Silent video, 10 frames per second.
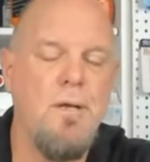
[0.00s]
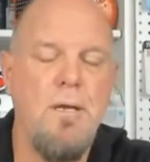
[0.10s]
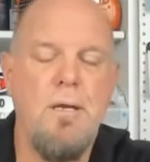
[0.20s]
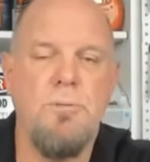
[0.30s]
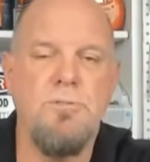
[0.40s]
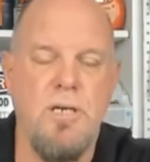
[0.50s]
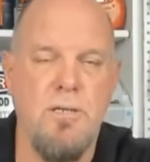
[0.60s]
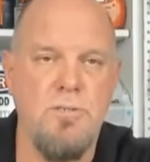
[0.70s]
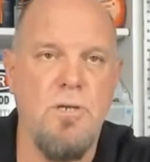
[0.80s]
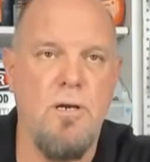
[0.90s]
Checking the
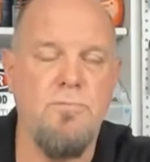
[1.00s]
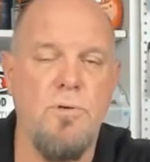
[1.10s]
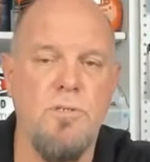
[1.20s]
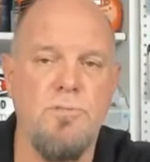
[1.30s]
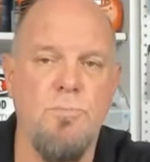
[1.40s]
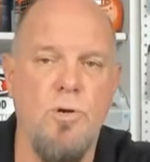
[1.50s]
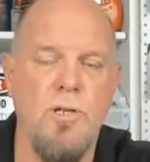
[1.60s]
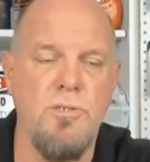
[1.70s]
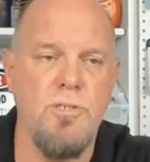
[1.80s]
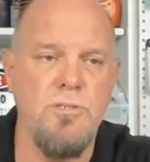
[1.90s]
software this
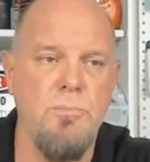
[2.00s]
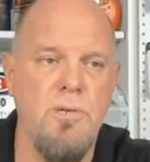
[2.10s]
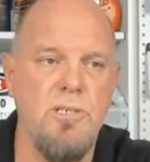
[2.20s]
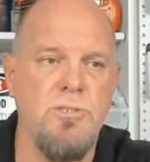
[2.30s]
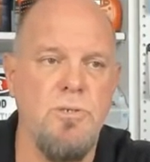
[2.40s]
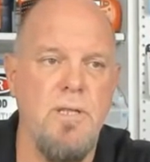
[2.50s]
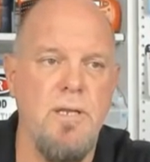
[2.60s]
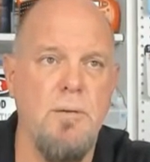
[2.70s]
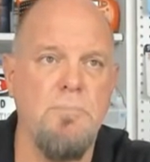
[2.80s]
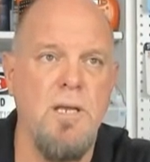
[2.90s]
morning just to make sure they
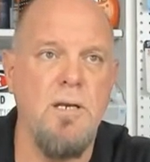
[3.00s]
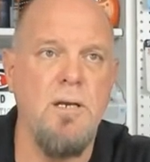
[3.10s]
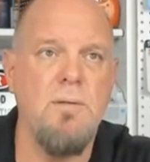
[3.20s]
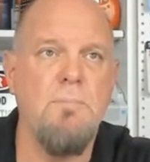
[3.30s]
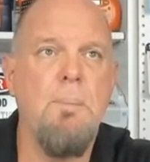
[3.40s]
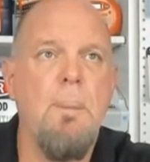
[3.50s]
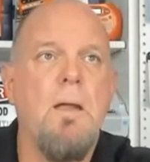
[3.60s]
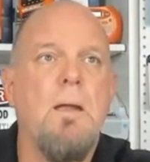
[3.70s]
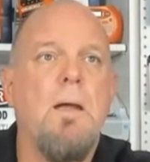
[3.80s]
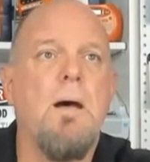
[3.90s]
updated it.
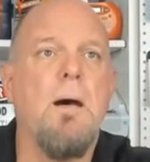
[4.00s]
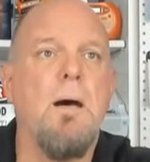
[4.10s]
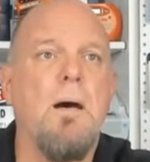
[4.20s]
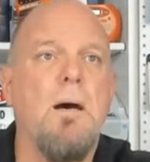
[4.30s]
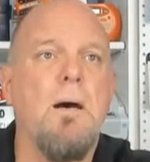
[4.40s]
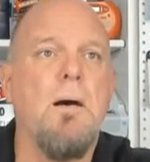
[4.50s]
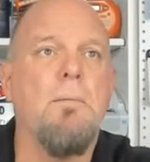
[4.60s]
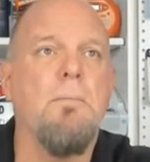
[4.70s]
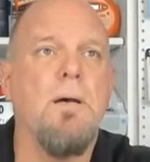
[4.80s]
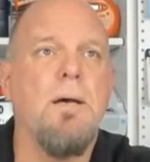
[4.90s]

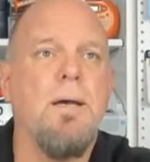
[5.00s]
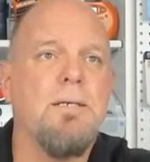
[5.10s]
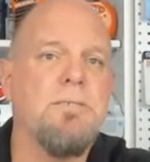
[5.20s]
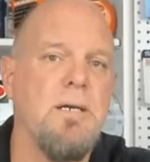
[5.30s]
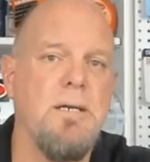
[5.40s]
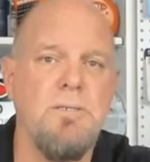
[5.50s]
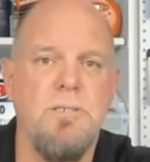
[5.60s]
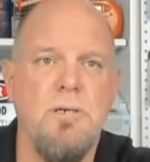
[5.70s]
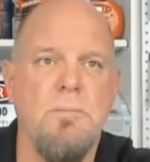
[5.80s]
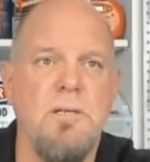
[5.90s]
I guess I got to
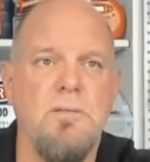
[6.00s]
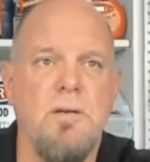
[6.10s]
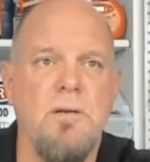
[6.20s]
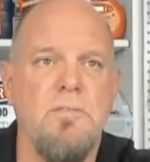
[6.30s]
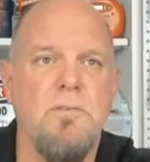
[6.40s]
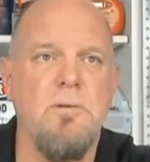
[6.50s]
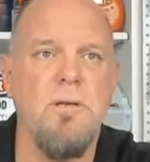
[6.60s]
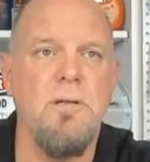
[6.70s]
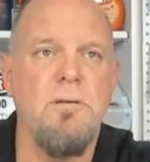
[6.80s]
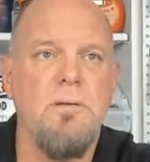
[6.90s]
share my entire
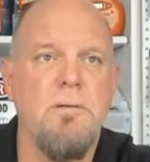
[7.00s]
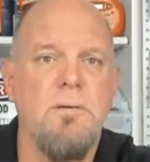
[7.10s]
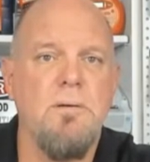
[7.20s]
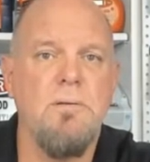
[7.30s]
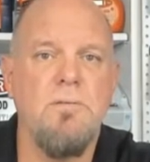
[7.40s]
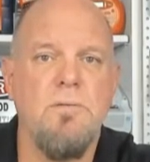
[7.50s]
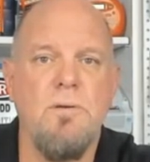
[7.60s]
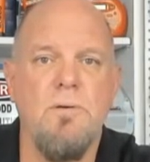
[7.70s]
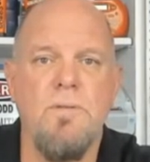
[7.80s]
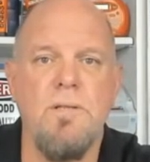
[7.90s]
screen.
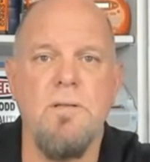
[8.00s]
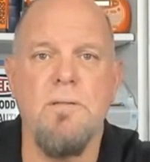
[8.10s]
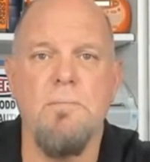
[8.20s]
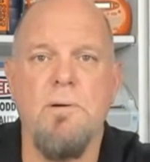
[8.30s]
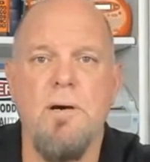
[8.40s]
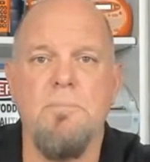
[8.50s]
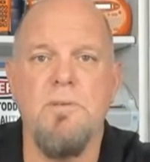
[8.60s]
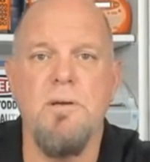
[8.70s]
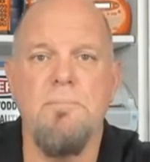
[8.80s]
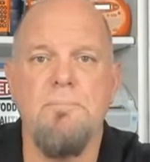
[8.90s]
Hopefully nothing pops up.